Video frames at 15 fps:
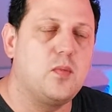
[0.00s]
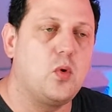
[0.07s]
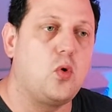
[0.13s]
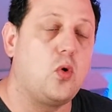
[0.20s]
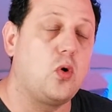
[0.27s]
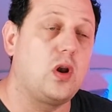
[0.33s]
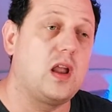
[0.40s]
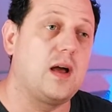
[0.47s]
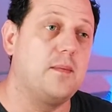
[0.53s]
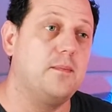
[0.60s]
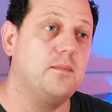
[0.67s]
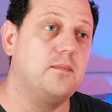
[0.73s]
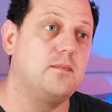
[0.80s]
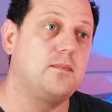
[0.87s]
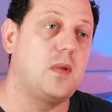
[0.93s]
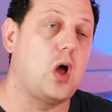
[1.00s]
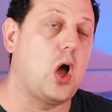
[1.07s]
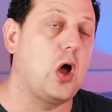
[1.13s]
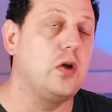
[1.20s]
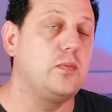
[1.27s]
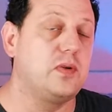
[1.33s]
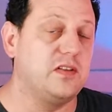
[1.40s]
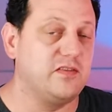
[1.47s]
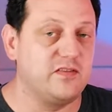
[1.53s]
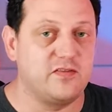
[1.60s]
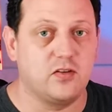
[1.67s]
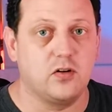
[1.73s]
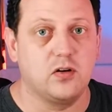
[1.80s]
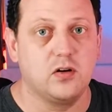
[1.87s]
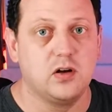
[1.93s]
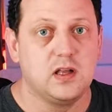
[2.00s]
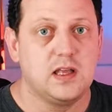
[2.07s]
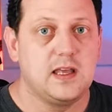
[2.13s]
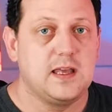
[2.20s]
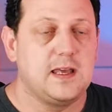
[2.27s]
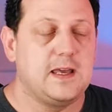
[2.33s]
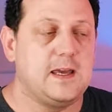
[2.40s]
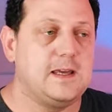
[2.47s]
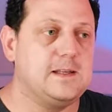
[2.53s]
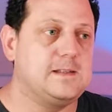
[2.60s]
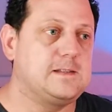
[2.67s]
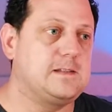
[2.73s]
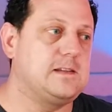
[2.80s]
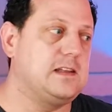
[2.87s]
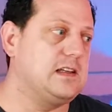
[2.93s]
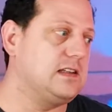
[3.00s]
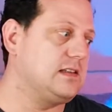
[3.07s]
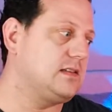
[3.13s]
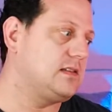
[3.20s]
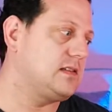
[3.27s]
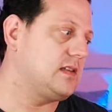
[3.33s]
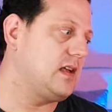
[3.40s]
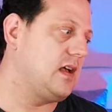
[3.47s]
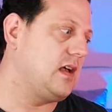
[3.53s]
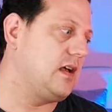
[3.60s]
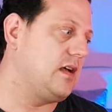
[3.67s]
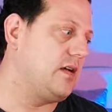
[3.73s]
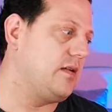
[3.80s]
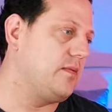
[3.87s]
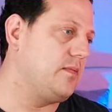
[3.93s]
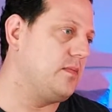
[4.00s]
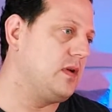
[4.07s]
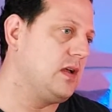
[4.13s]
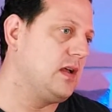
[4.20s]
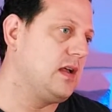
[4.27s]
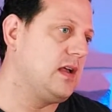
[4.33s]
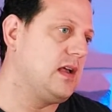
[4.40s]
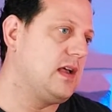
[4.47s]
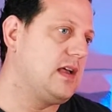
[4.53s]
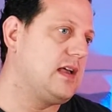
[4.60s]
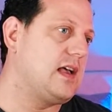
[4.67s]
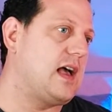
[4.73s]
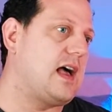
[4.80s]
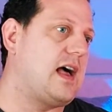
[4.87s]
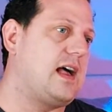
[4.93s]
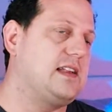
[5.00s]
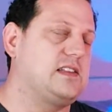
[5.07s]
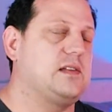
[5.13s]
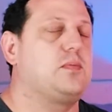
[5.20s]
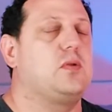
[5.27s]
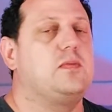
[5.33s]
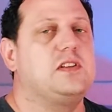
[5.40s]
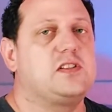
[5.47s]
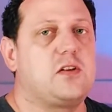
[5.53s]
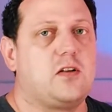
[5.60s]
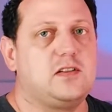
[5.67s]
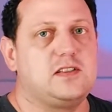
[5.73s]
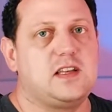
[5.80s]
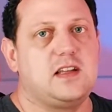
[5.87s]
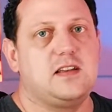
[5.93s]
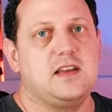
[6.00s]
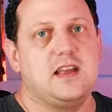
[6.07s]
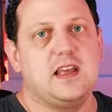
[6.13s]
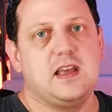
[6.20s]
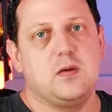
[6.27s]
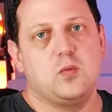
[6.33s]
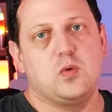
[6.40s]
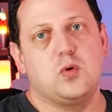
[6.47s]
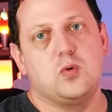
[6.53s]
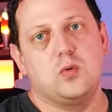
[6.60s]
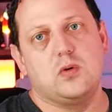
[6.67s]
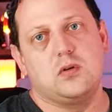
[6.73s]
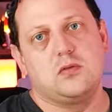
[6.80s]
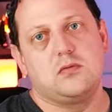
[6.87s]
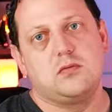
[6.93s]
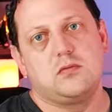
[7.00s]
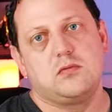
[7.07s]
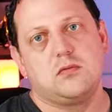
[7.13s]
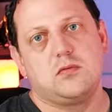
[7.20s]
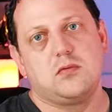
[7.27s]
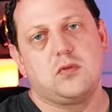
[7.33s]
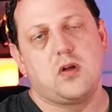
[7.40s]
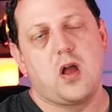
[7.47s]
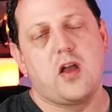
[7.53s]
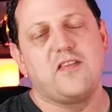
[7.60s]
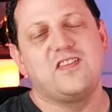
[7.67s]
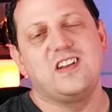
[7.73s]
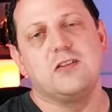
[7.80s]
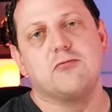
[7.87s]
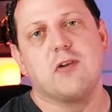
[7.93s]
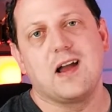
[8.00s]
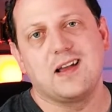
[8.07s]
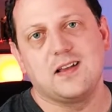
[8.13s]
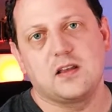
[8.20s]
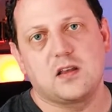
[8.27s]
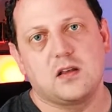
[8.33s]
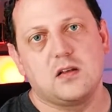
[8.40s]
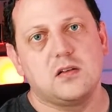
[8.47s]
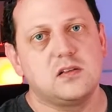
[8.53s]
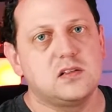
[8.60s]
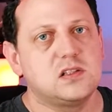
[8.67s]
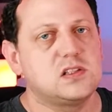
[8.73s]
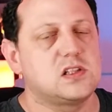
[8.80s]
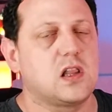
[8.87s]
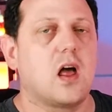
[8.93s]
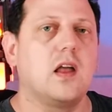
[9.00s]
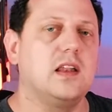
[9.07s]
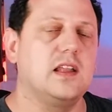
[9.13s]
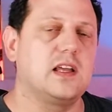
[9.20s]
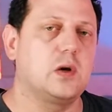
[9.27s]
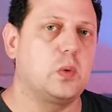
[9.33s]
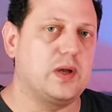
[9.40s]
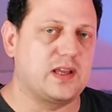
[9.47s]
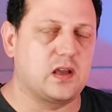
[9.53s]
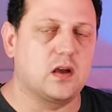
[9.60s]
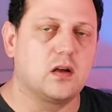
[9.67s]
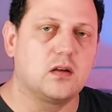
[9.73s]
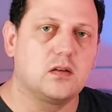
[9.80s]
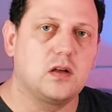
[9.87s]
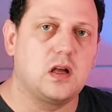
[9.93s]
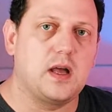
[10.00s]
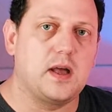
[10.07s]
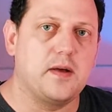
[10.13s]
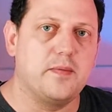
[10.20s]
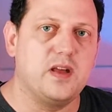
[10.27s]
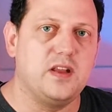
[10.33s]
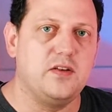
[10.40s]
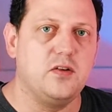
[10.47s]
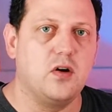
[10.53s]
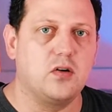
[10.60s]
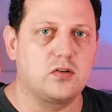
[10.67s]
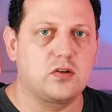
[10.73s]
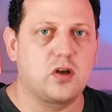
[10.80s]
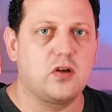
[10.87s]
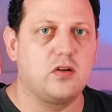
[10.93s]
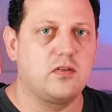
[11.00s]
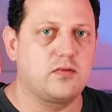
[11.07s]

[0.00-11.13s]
All I'm hoping for is that as I publish content, it will hopefully rank slightly quicker and not go